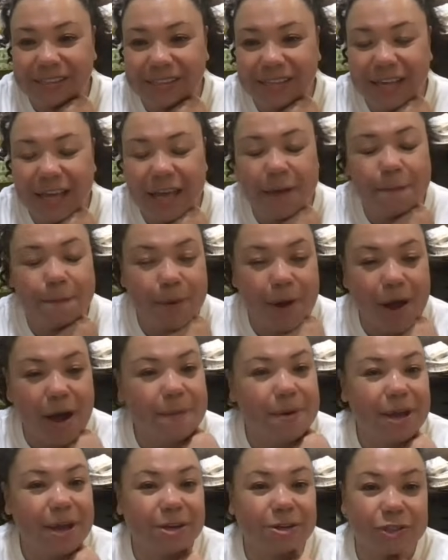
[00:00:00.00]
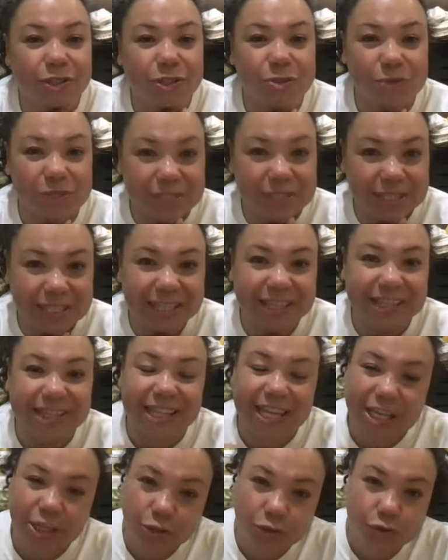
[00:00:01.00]
And Bob, I also want to say
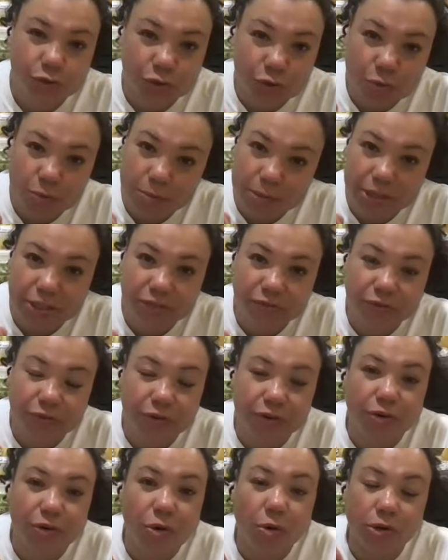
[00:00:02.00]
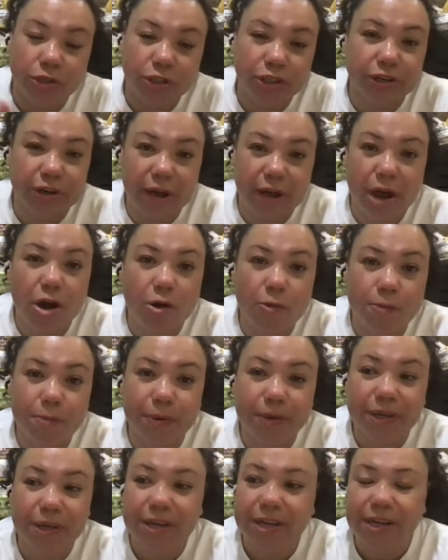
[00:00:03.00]
thank you so much for all your help
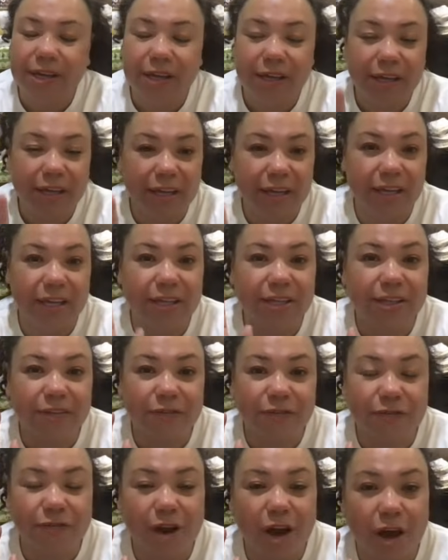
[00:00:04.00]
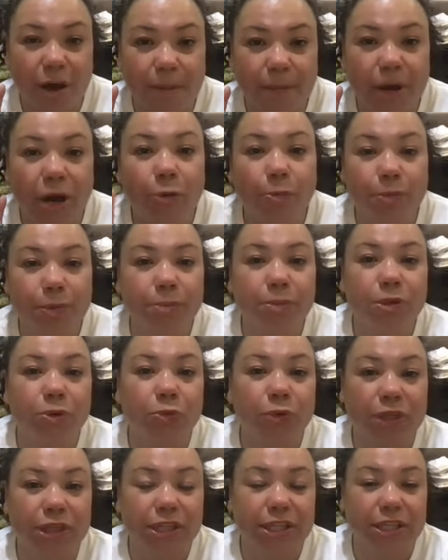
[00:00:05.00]
in helping me
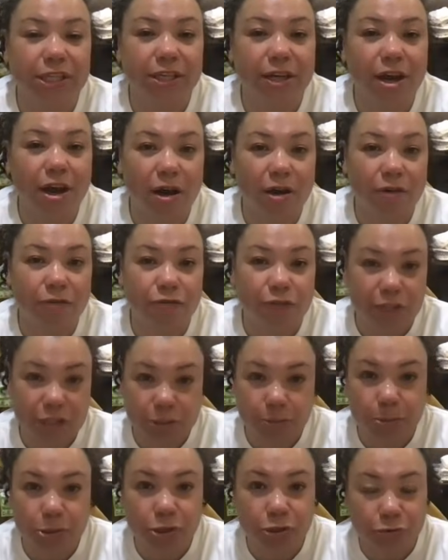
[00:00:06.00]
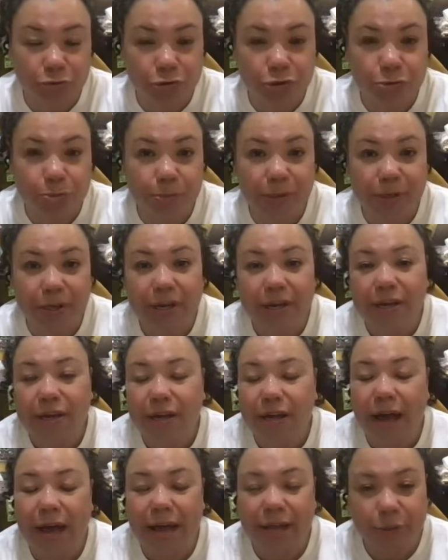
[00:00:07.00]
with the Facebook group.
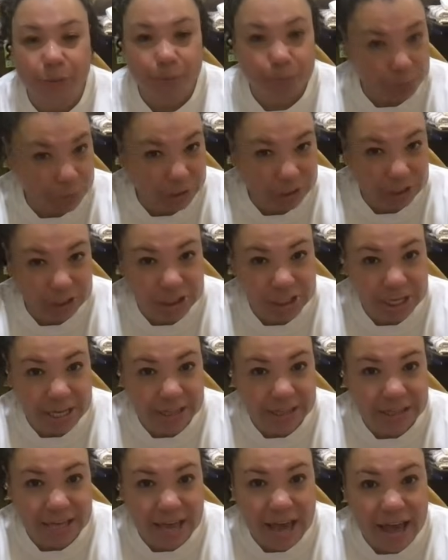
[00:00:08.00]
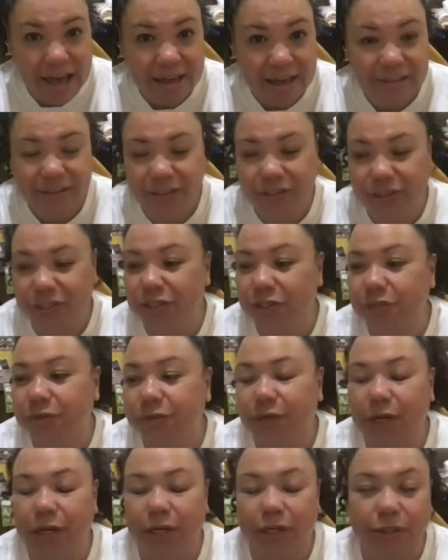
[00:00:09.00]
I appreciate that,
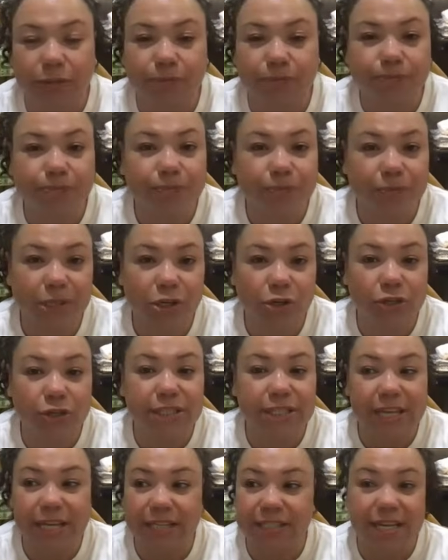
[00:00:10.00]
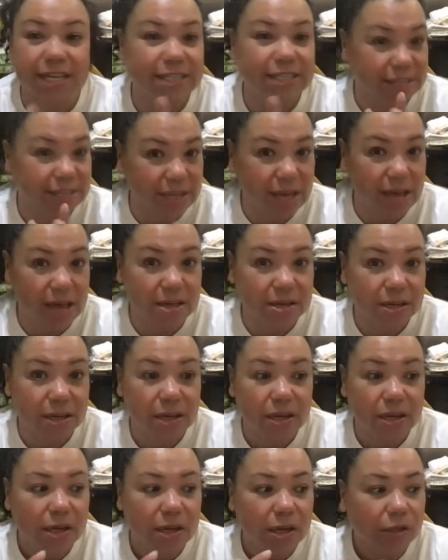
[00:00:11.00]
because as I said,
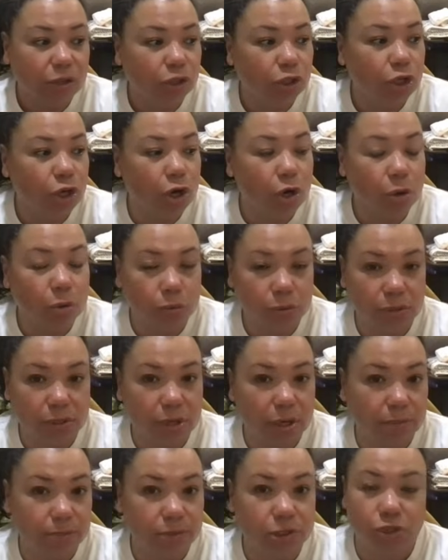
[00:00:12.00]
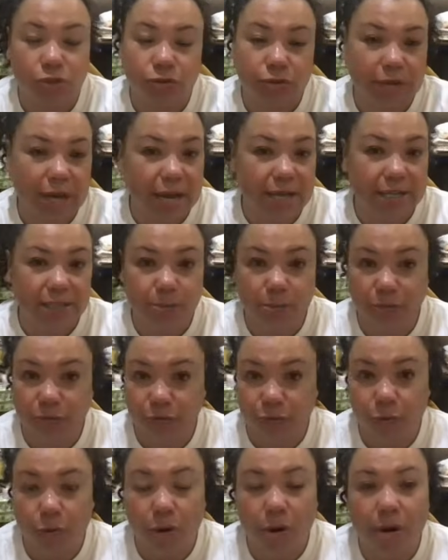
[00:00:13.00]
to you guys
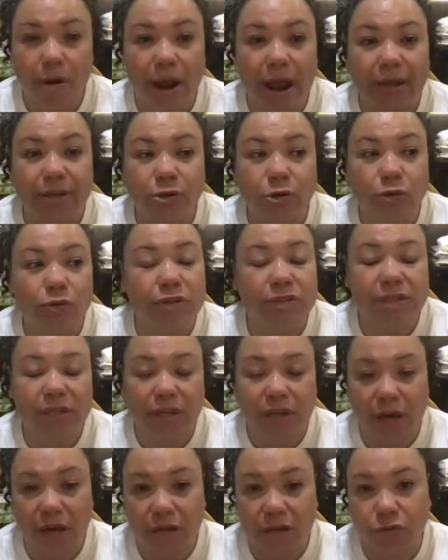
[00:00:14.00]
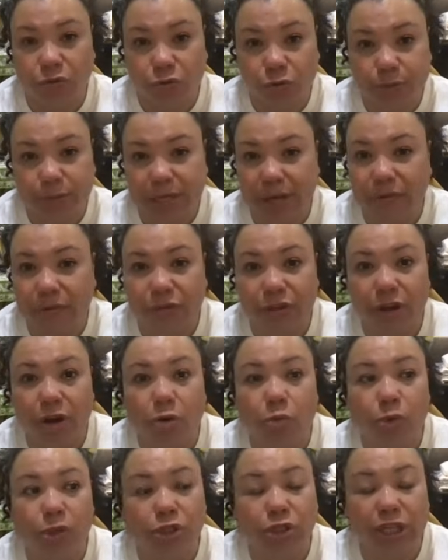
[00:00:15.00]
before, I know there's a lot of groups out there
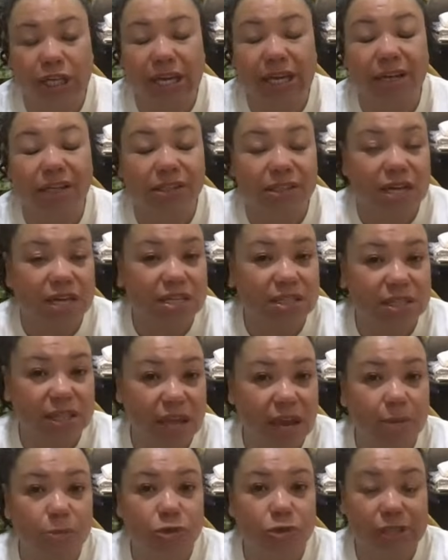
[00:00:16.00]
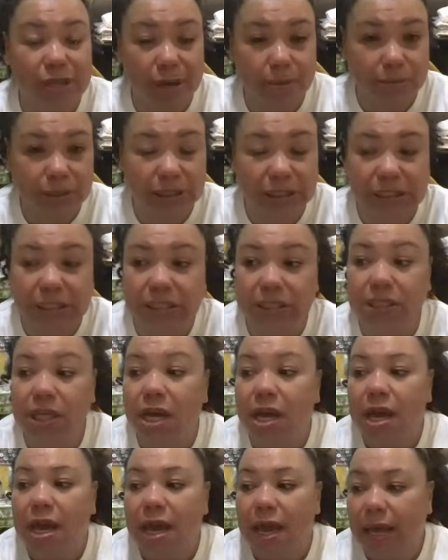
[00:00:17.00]
where you get a lot of scammers coming in.
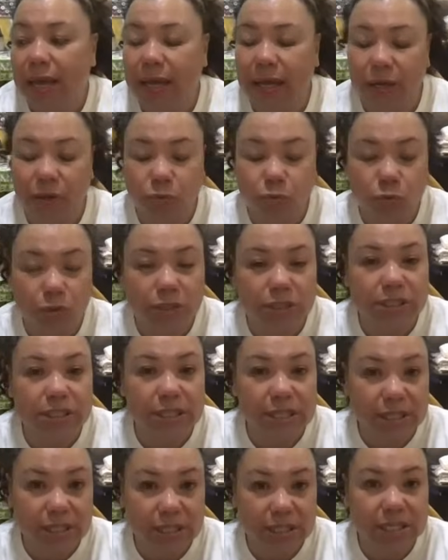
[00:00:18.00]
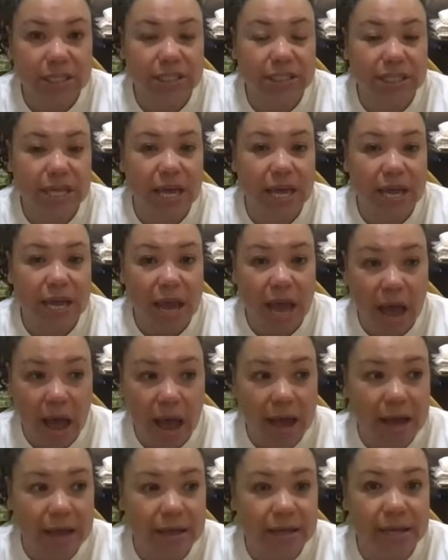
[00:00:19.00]
And one of the things that
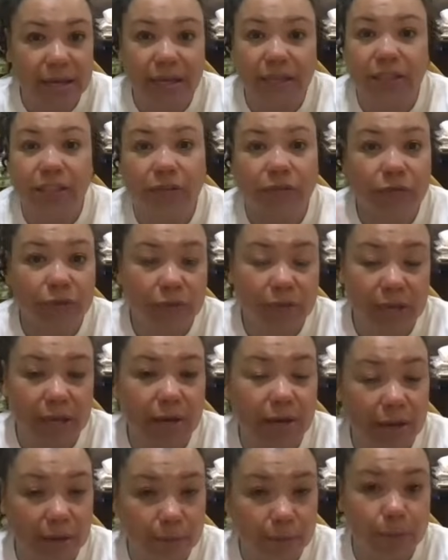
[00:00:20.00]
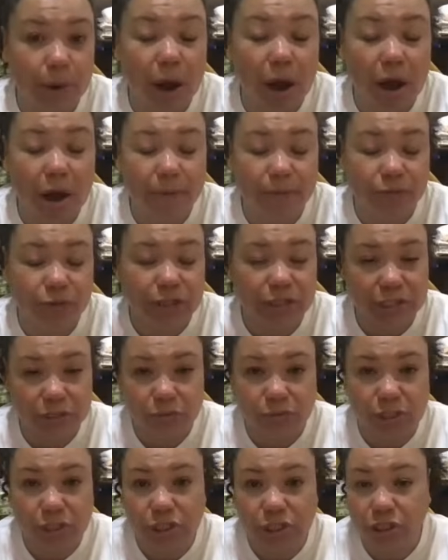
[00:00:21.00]
I and even and Bob, he's
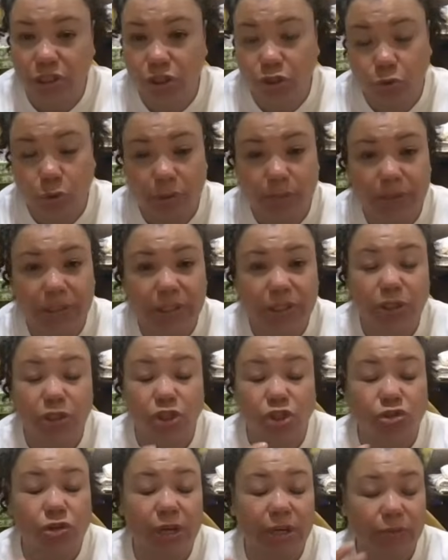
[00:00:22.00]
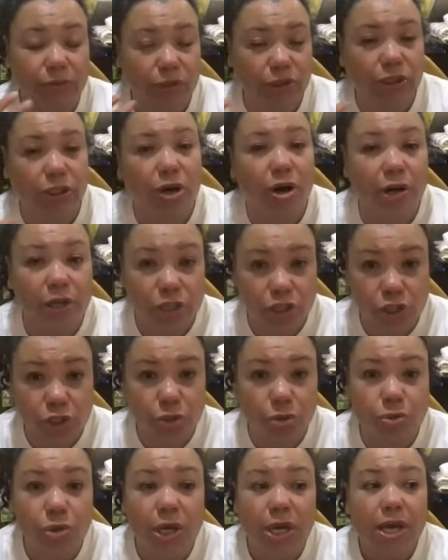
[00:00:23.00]
recently joined me, he's trying really hard
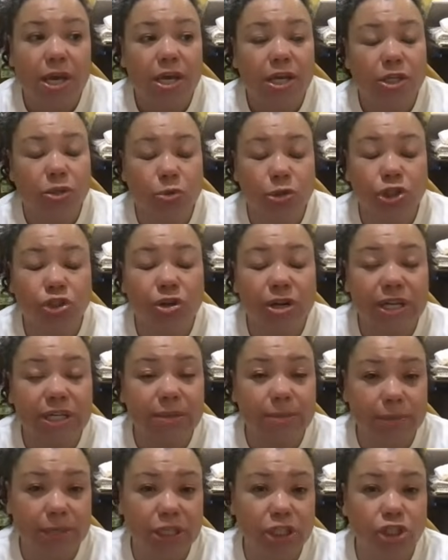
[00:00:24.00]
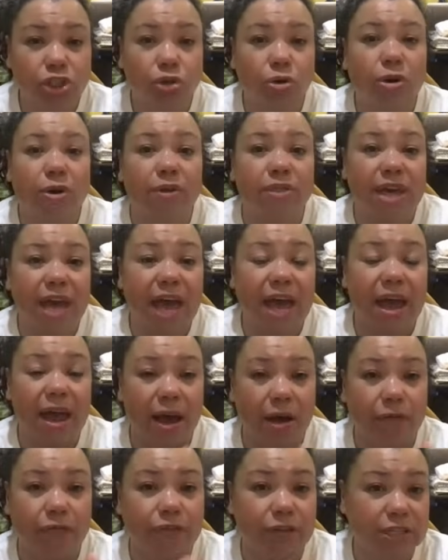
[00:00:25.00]
too, is we're trying to make sure that
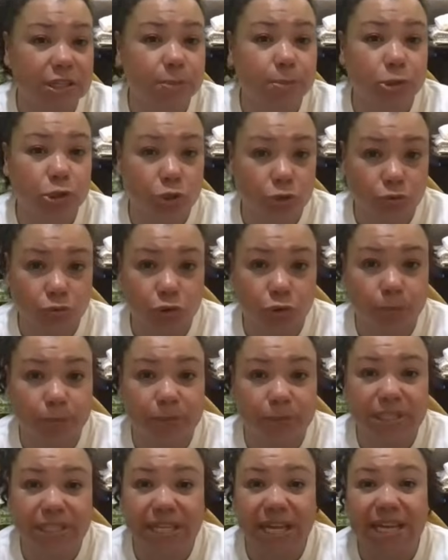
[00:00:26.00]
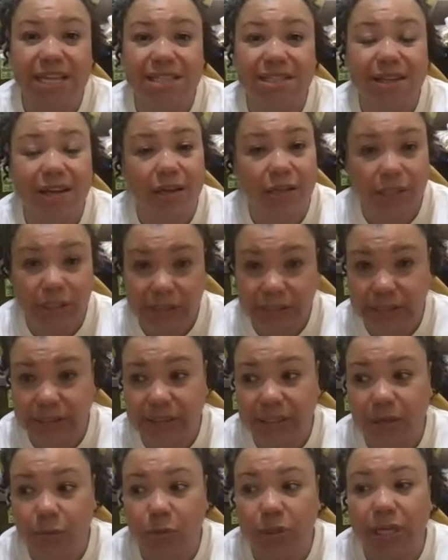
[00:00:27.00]
our Facebook group stays clean,
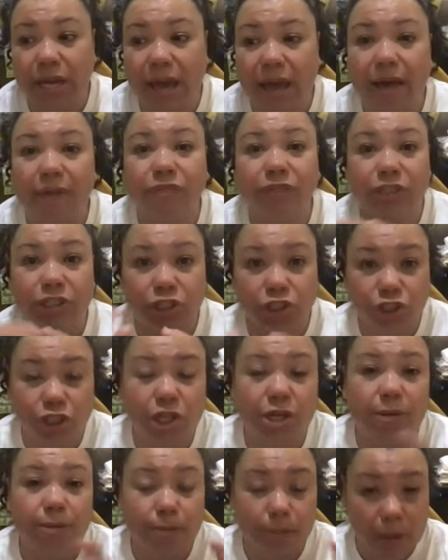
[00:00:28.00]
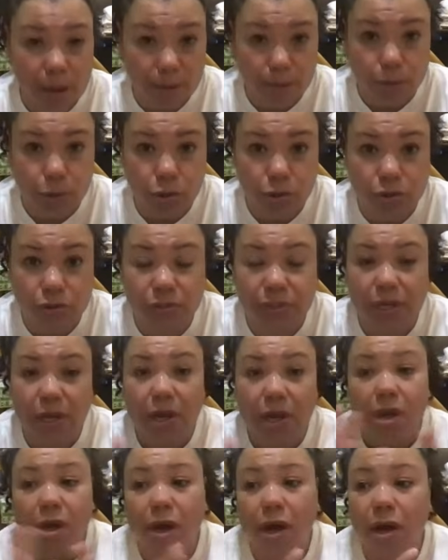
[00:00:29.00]
that we have legit members.
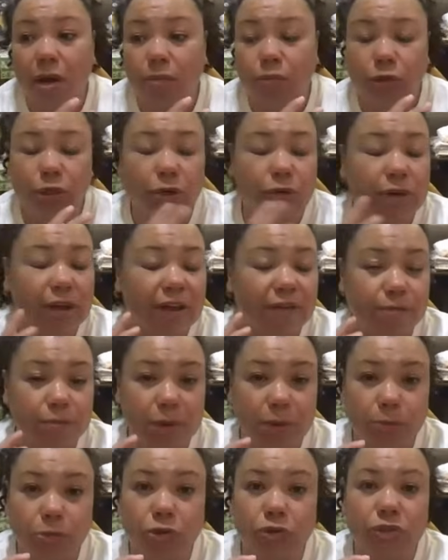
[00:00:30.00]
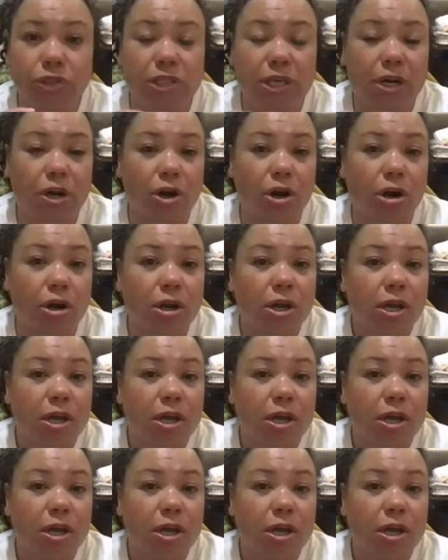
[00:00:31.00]
We don't have members that are,